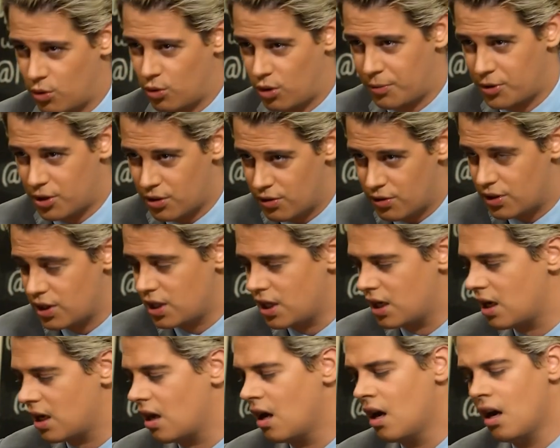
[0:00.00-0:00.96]
Both simple
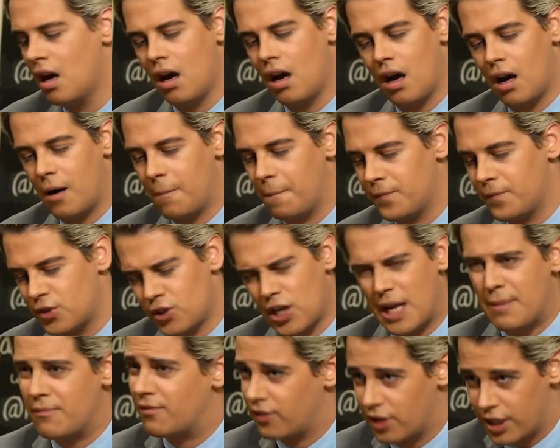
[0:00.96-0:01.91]
enthusiasts who just
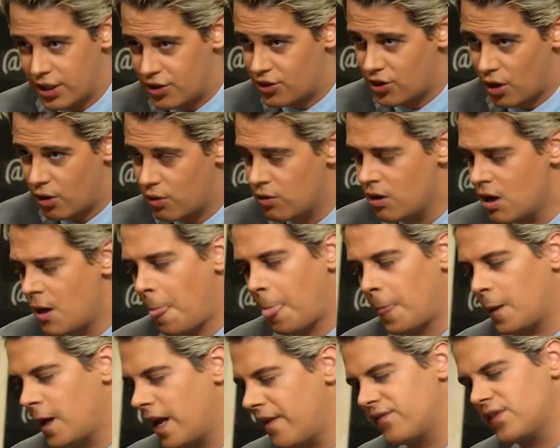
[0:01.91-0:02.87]
wanted a functional
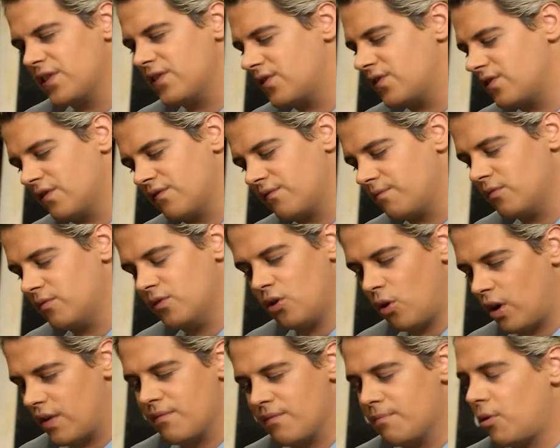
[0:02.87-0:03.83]
consumer press,
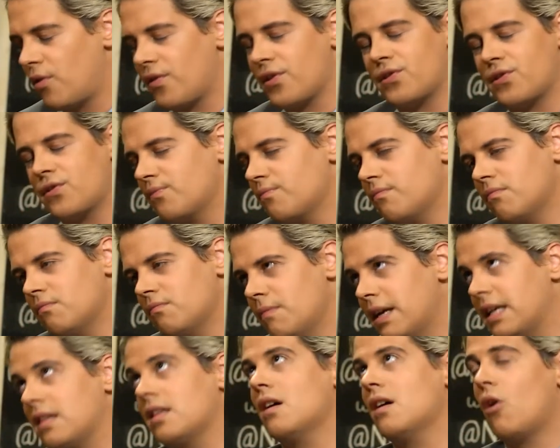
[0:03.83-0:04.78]
and natural
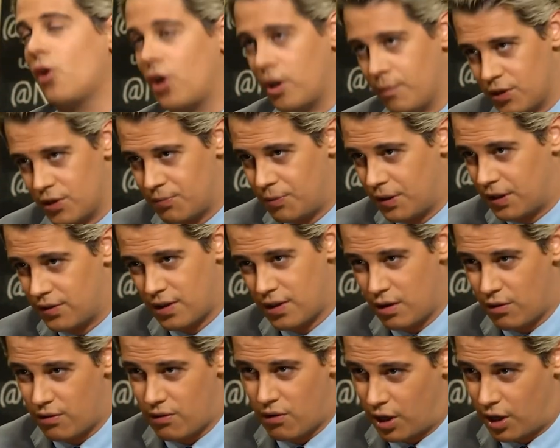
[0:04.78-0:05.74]
libertarians forming the
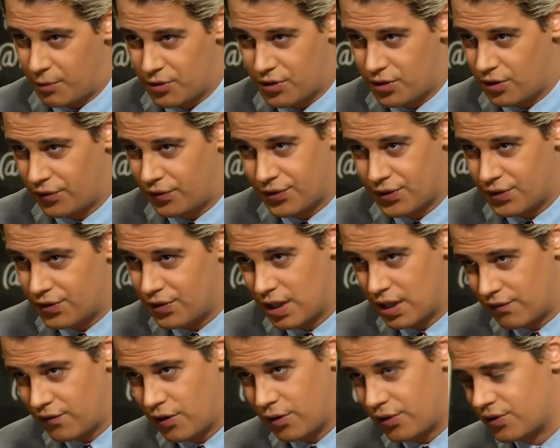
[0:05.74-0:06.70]
last stand against
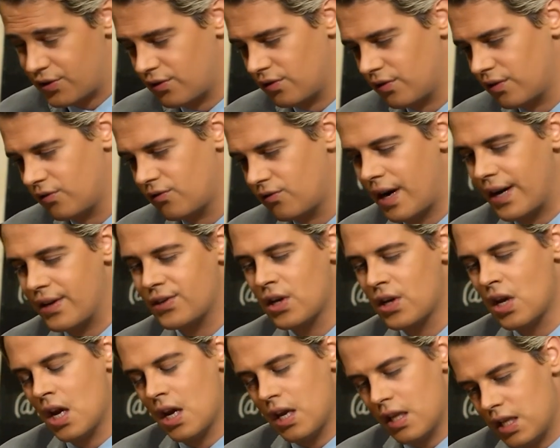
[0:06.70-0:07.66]
cultural Marxism
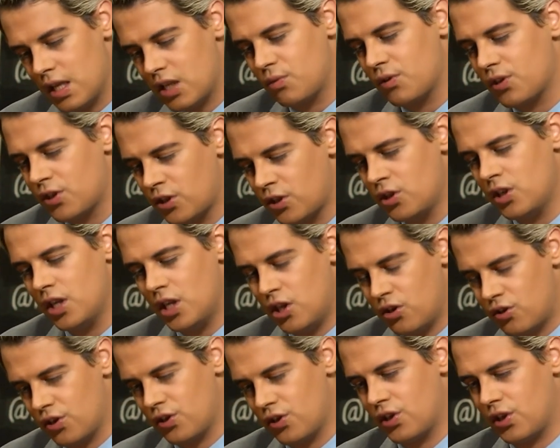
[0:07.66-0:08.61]
totally corrupting the
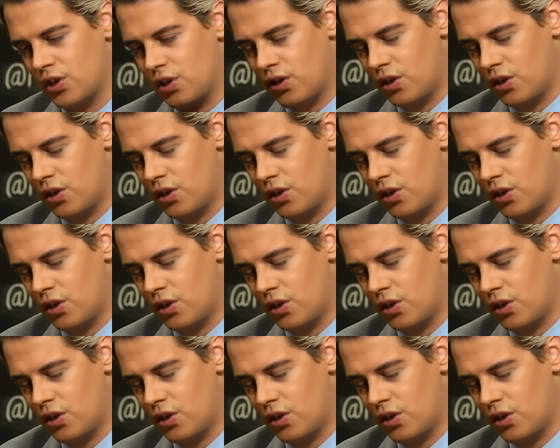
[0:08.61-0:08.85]
West.